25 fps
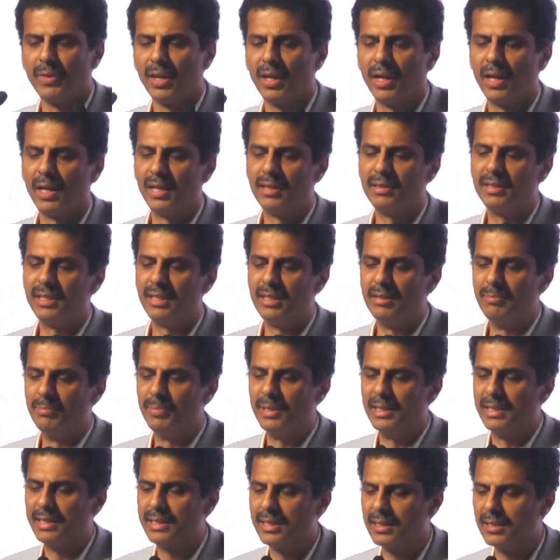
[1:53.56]
and uh, a
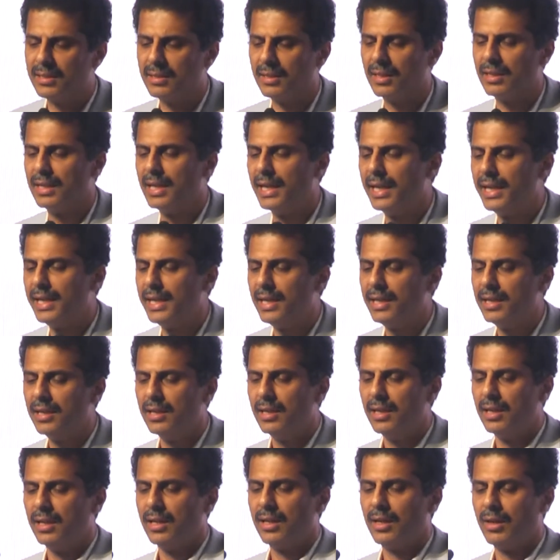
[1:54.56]
thin-built uh,
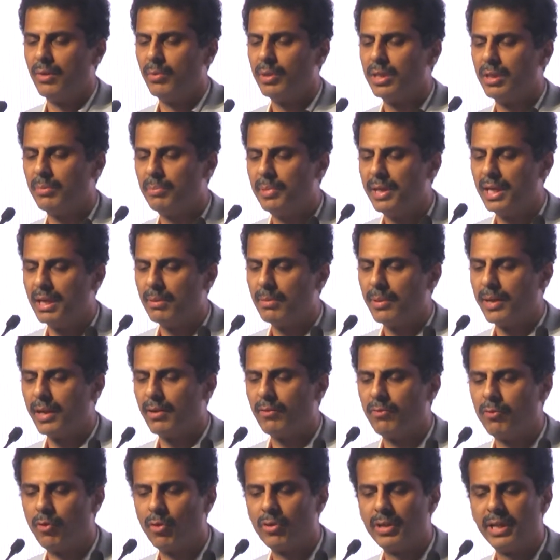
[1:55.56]
lady with a BMI
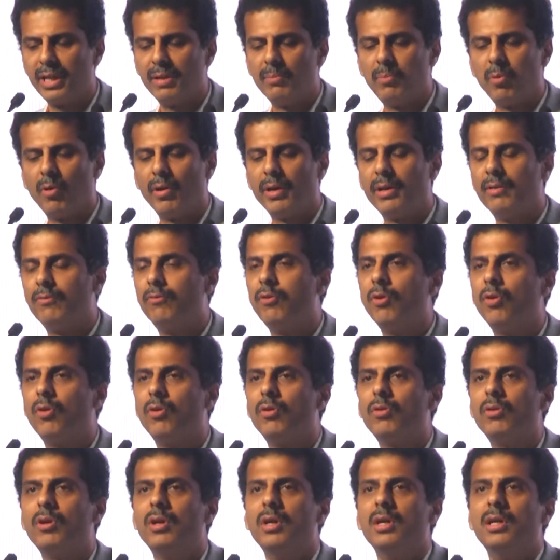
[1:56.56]
of
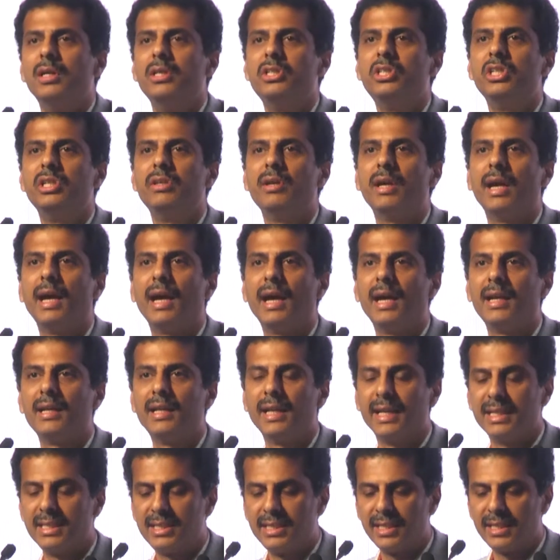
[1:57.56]
14.4. She had
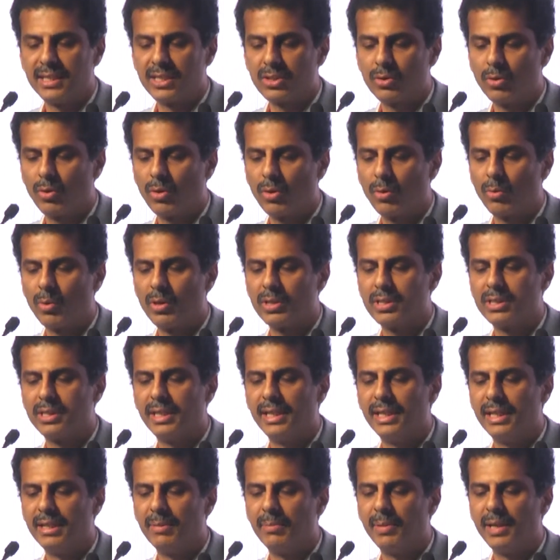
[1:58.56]
the STS score was
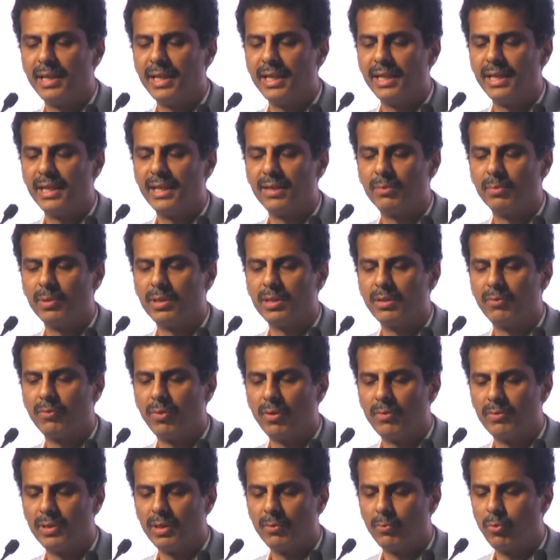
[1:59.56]
intermediate with a,
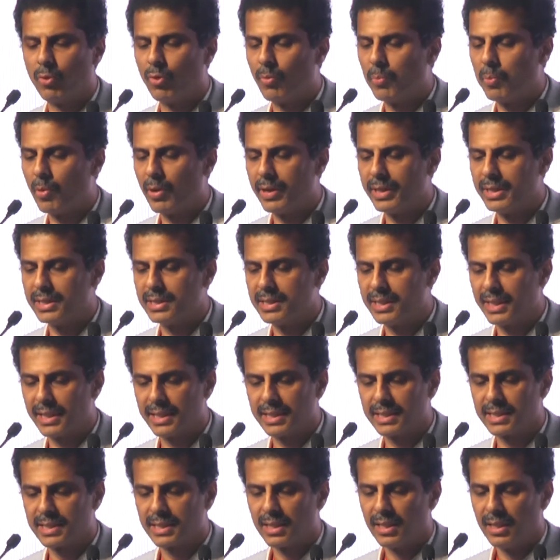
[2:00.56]
with a
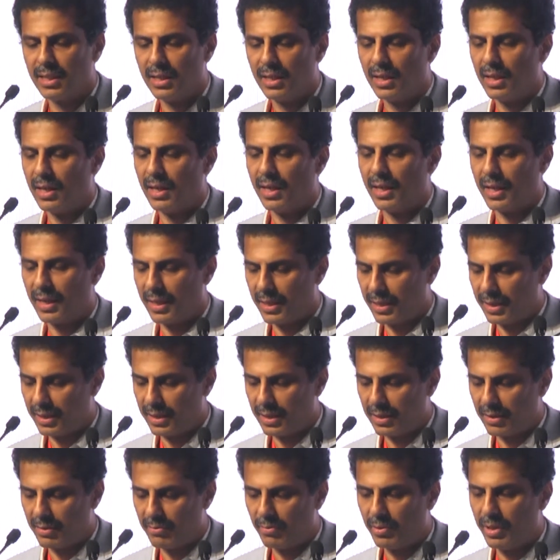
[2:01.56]
4.6 and
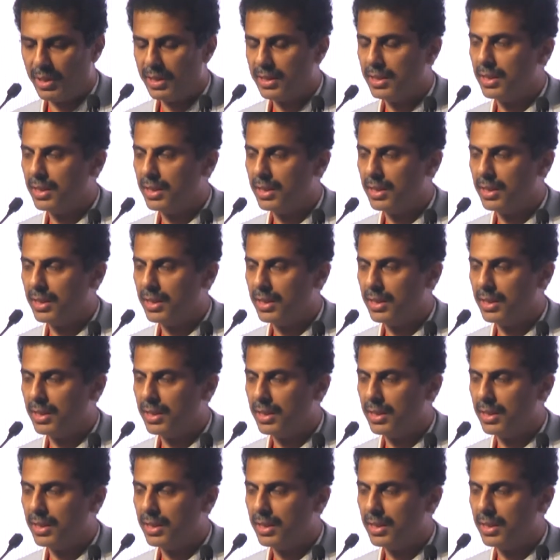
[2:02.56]
uh, we,